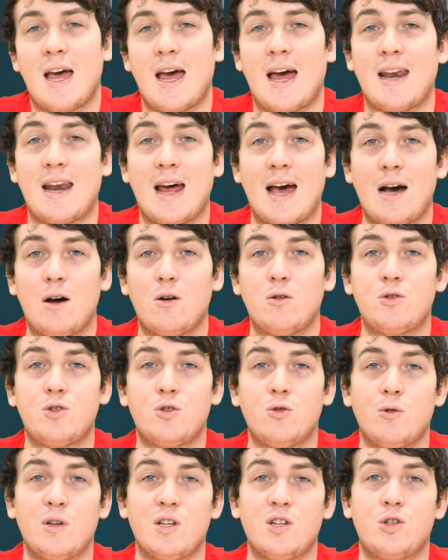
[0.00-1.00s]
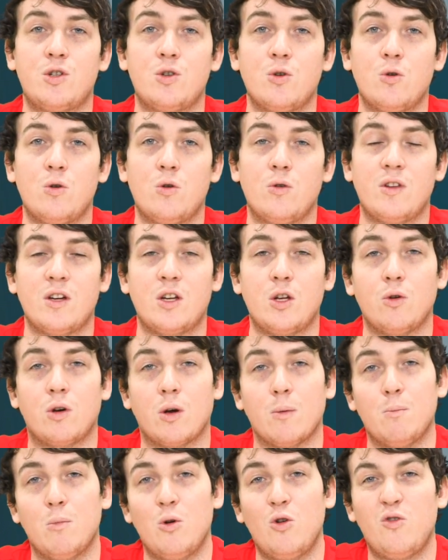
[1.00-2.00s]
and how to ensure that you
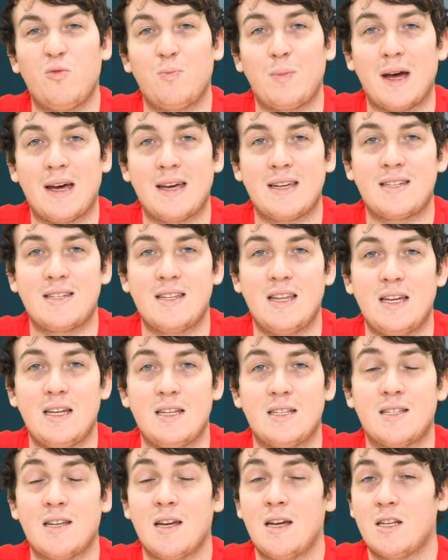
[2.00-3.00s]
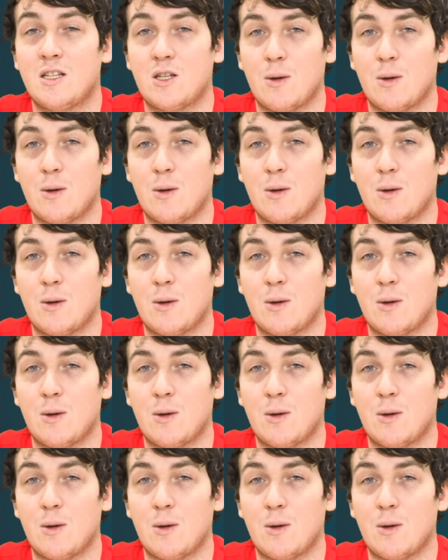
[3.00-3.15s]
can move past these